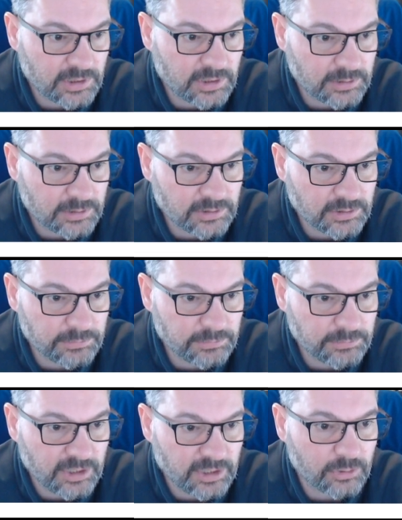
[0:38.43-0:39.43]
Below
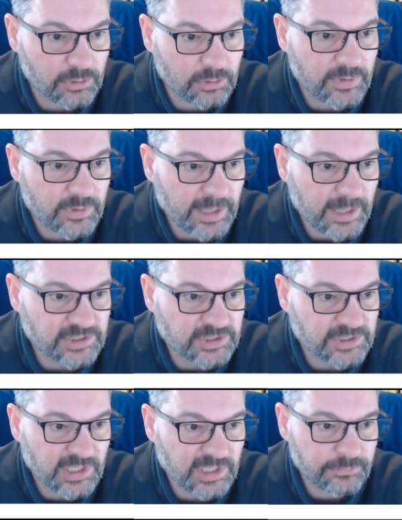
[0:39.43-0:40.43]
the map itself
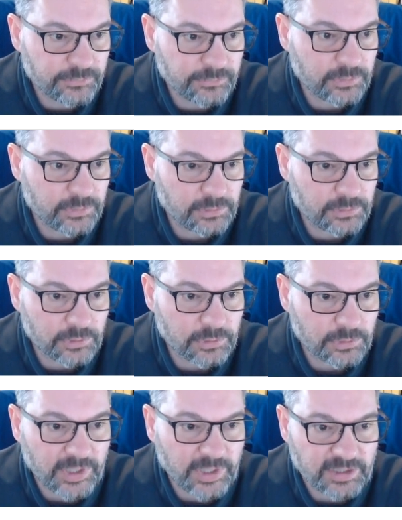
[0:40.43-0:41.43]
you find a
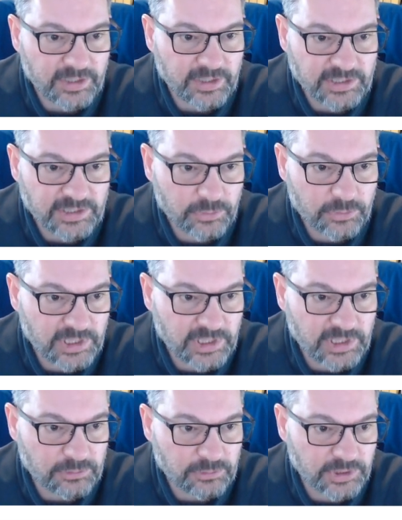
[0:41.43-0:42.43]
list of the
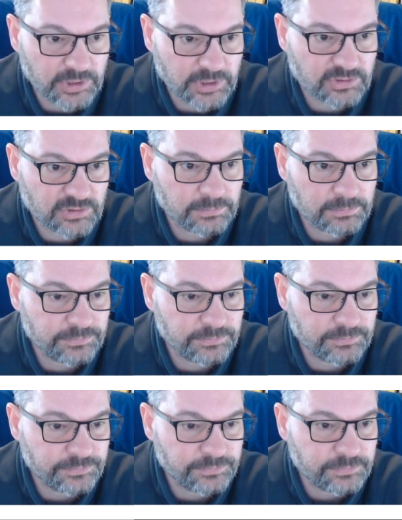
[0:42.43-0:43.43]
countries,
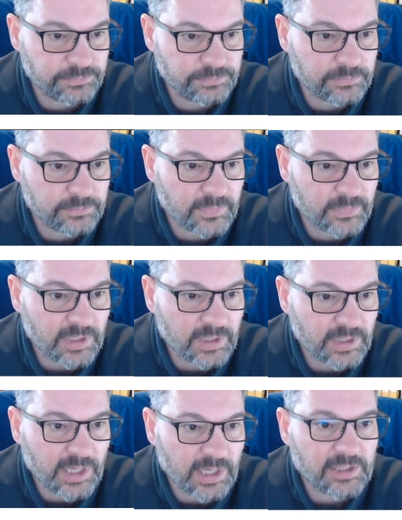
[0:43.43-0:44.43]

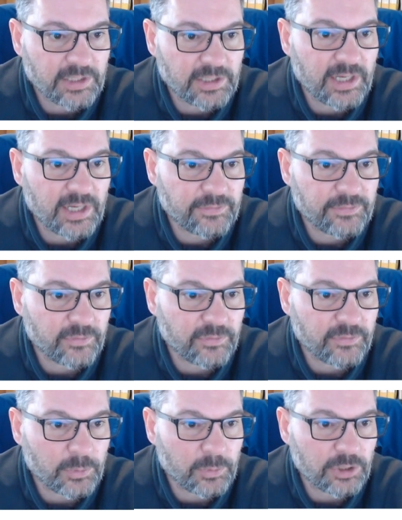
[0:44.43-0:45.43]
and after the world
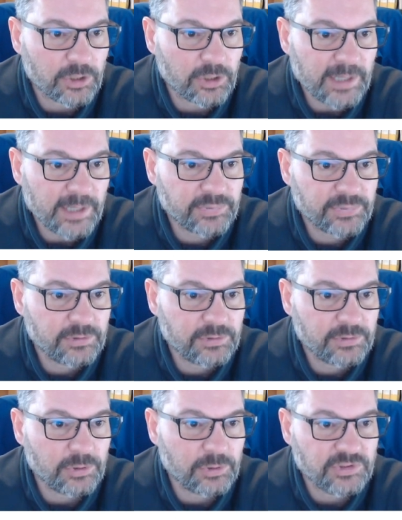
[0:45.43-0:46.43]
map you will
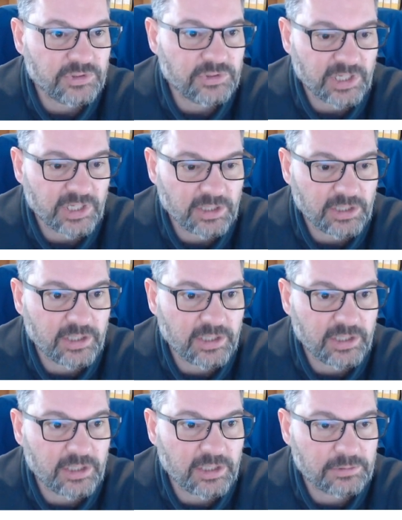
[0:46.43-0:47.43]
see
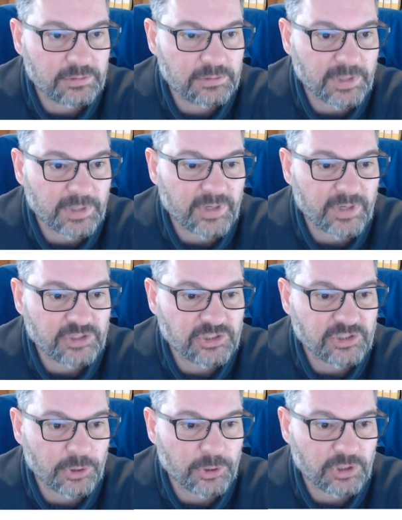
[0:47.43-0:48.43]
my finds per
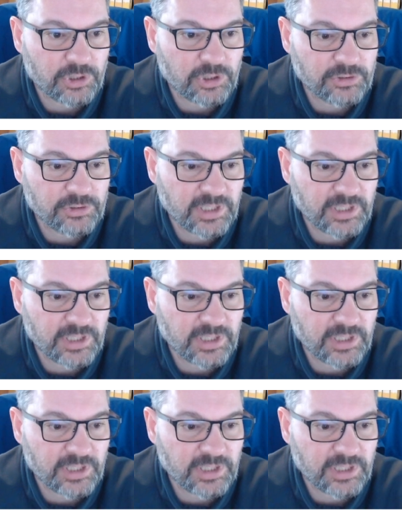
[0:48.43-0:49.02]
continent,